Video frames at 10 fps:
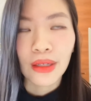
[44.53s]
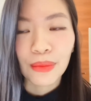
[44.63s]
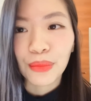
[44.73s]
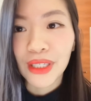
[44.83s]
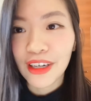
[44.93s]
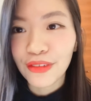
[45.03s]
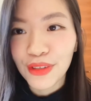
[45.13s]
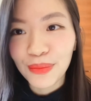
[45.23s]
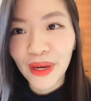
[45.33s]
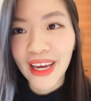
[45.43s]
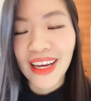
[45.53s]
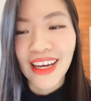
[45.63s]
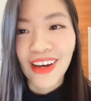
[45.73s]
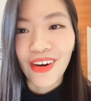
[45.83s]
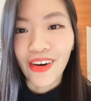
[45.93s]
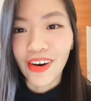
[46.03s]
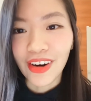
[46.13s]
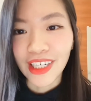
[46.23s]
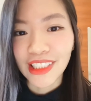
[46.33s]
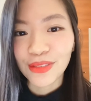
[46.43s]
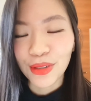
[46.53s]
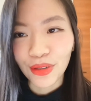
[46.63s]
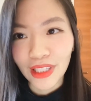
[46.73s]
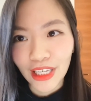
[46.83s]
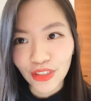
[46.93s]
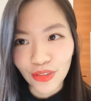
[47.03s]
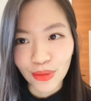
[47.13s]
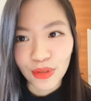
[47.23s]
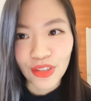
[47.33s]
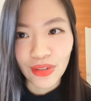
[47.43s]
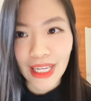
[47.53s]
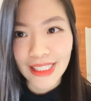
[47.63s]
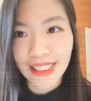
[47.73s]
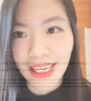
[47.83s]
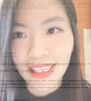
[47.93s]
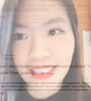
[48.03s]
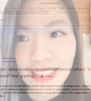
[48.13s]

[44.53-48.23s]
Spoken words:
peer feedback on Google Classroom. So let's get call